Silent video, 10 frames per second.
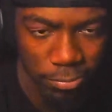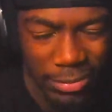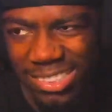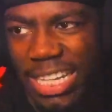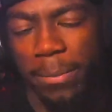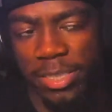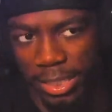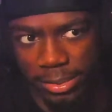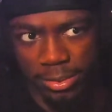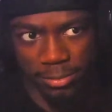That's top
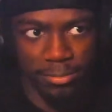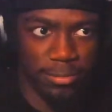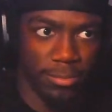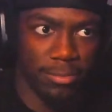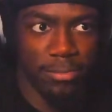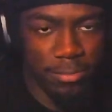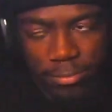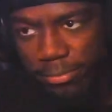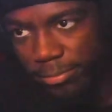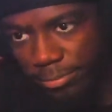six.
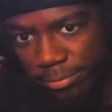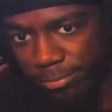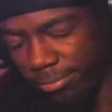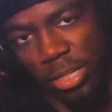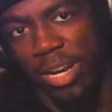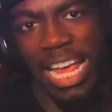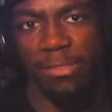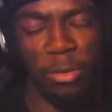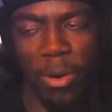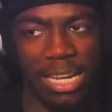Don't
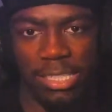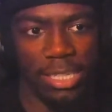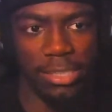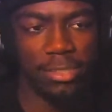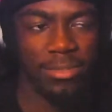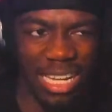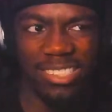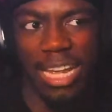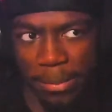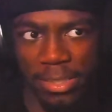ask me why six. That's
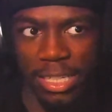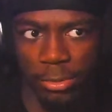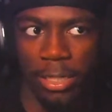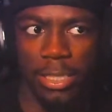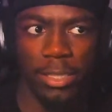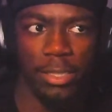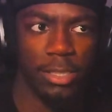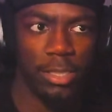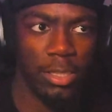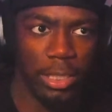top six right there.
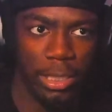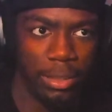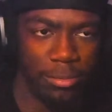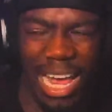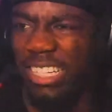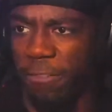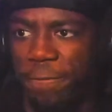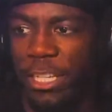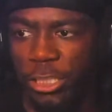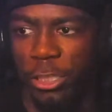As a
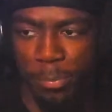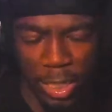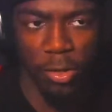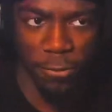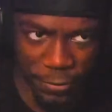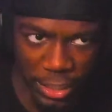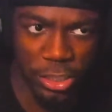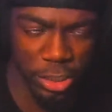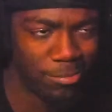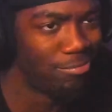feature, being on a
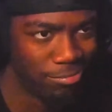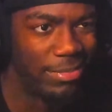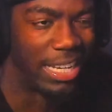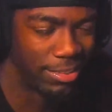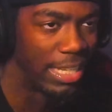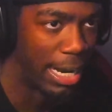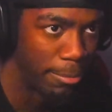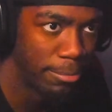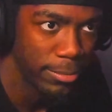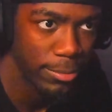feature, that's top.